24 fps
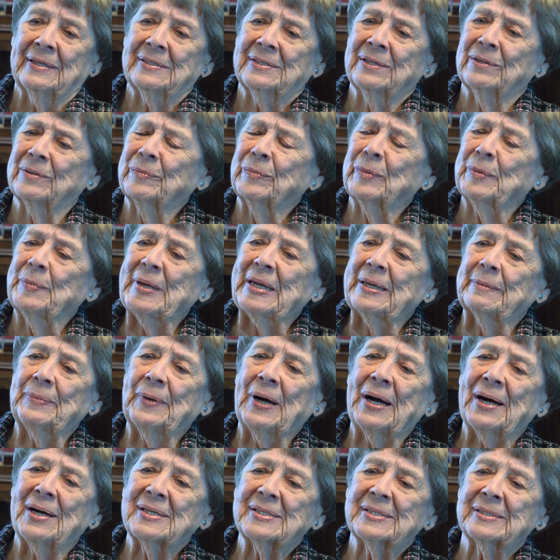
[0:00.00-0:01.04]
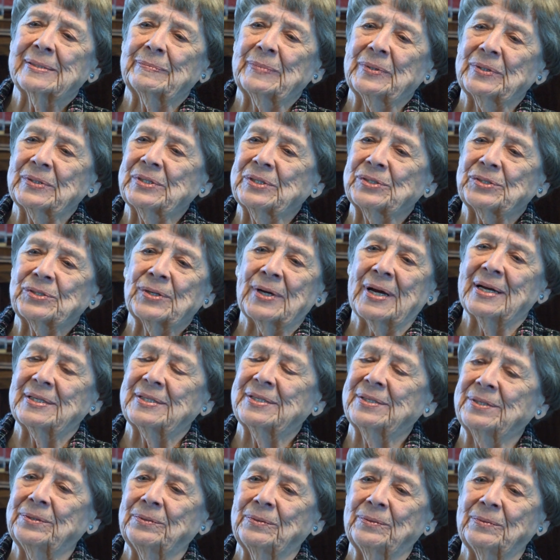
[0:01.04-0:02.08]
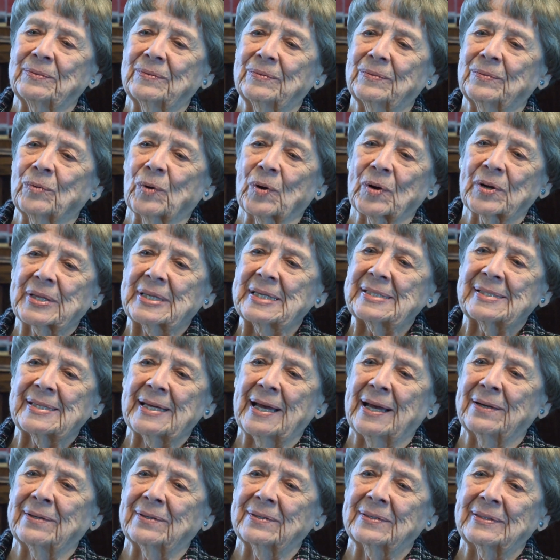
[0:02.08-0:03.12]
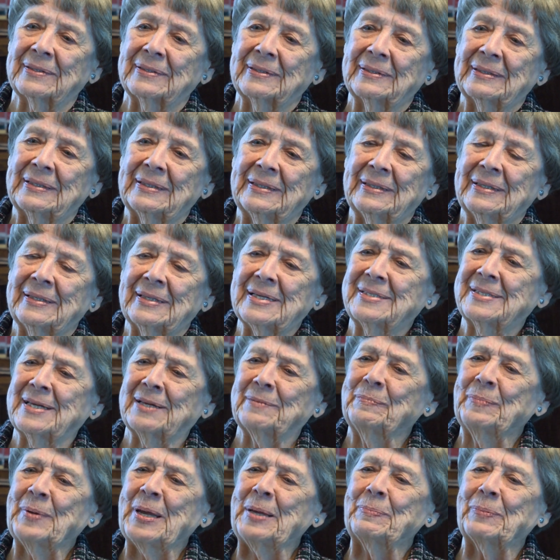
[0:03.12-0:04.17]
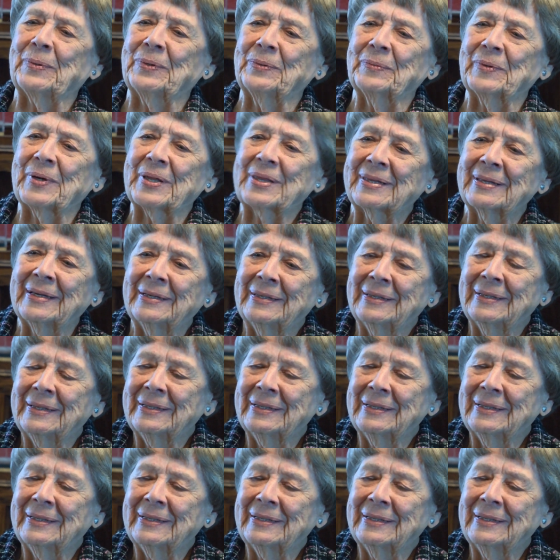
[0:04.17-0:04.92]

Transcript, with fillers: So it would be impossible to try to work this out. They said people with